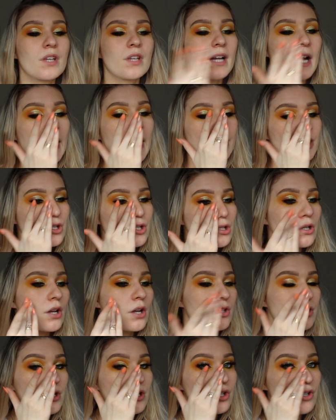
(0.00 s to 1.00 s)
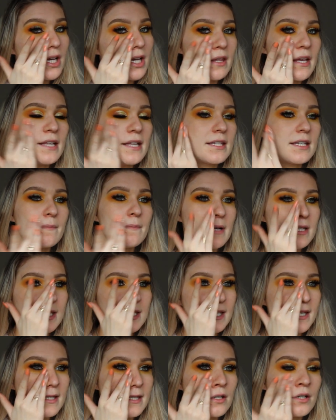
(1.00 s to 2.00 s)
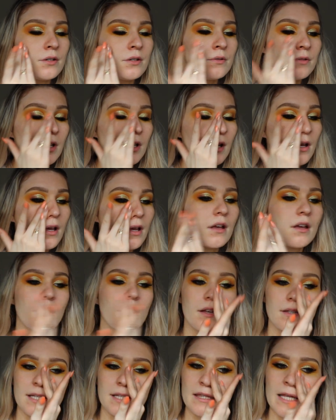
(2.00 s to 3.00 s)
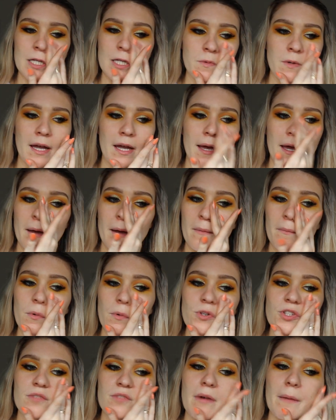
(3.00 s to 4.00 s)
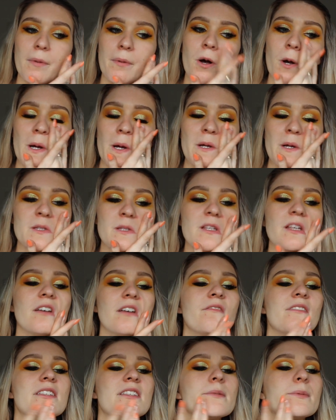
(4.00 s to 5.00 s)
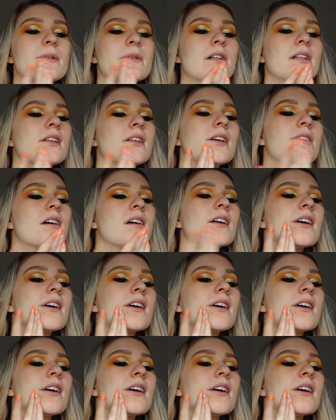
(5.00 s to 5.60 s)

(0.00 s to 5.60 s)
I kind of just concentrate this in my T-zone. It's like that's where most of my pores are visible.